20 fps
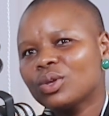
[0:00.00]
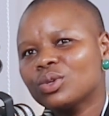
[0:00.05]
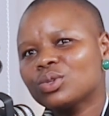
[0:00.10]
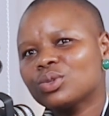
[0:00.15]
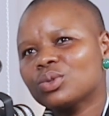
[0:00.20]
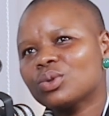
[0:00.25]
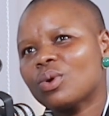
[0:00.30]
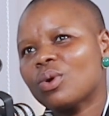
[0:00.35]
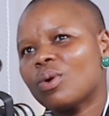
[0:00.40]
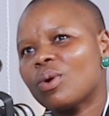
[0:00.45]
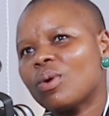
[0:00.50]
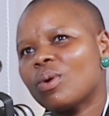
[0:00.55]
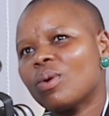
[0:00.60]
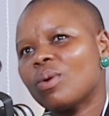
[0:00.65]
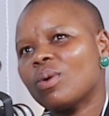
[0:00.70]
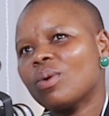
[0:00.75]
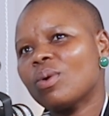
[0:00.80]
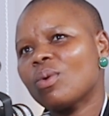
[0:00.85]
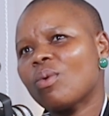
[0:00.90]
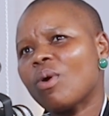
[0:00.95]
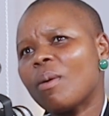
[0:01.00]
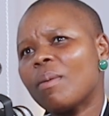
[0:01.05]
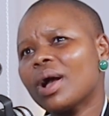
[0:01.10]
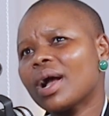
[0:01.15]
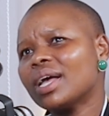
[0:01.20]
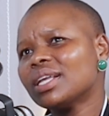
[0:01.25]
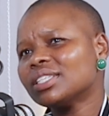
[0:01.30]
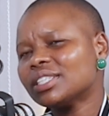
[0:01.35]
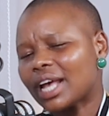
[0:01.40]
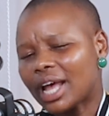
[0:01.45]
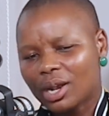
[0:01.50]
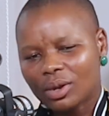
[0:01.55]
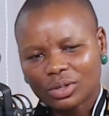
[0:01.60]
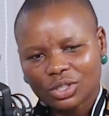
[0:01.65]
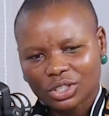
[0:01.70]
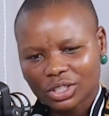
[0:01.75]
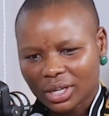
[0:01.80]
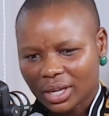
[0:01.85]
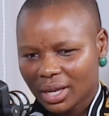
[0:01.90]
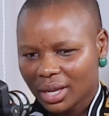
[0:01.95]
So kwaba kanjalo
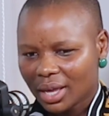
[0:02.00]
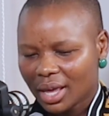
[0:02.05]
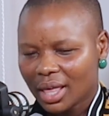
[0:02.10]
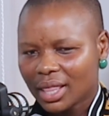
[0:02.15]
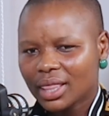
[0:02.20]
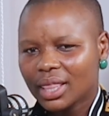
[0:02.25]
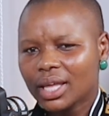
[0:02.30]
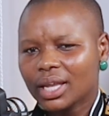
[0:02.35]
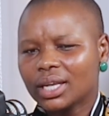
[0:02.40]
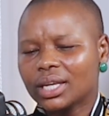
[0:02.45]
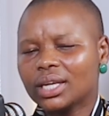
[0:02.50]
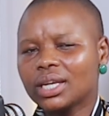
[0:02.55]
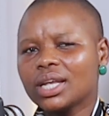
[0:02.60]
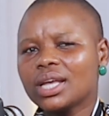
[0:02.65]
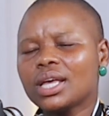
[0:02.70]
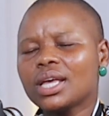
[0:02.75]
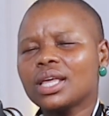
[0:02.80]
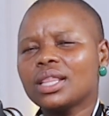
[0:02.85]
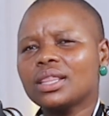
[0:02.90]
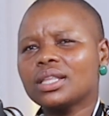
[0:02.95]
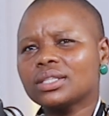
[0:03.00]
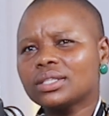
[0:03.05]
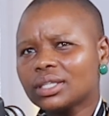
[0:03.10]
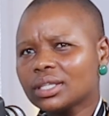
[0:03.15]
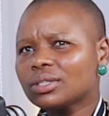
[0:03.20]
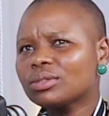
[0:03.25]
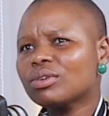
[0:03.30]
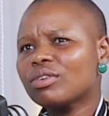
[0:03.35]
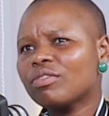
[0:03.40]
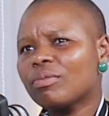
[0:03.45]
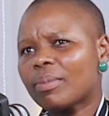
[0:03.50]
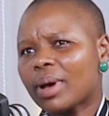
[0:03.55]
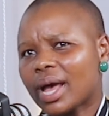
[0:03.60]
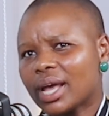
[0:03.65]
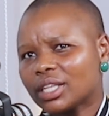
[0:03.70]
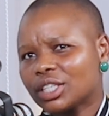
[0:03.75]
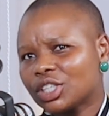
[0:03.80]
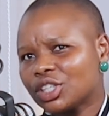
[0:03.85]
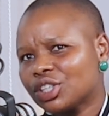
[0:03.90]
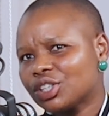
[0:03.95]
nje. And then the 6th of
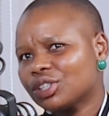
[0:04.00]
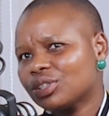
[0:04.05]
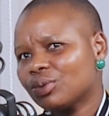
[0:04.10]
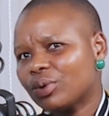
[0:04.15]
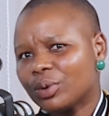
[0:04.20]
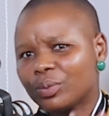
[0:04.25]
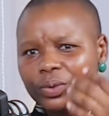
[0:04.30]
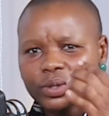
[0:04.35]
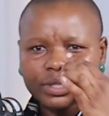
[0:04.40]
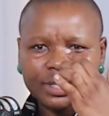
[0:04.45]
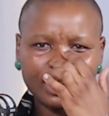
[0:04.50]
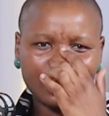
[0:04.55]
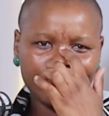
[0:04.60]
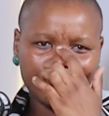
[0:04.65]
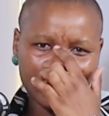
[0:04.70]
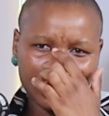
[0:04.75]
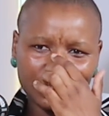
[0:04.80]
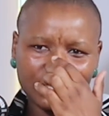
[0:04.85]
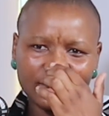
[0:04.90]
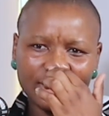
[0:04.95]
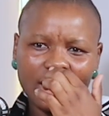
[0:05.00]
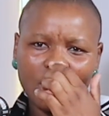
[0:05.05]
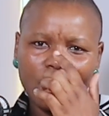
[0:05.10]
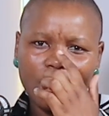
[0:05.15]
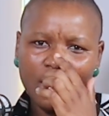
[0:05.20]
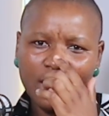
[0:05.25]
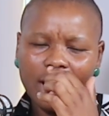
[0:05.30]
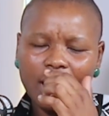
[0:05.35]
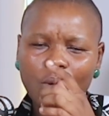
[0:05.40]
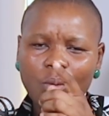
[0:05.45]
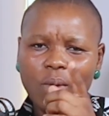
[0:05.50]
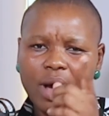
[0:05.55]
March, when we're celebrating our